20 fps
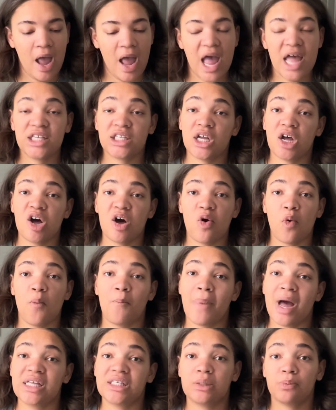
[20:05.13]
And so
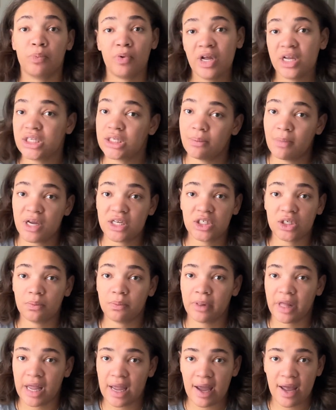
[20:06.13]
my spring semester
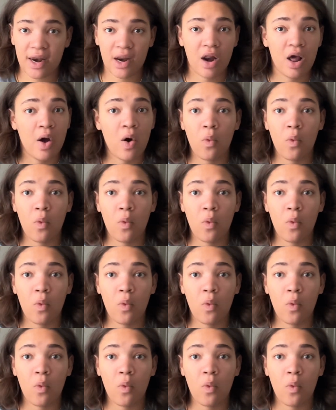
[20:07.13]
plan,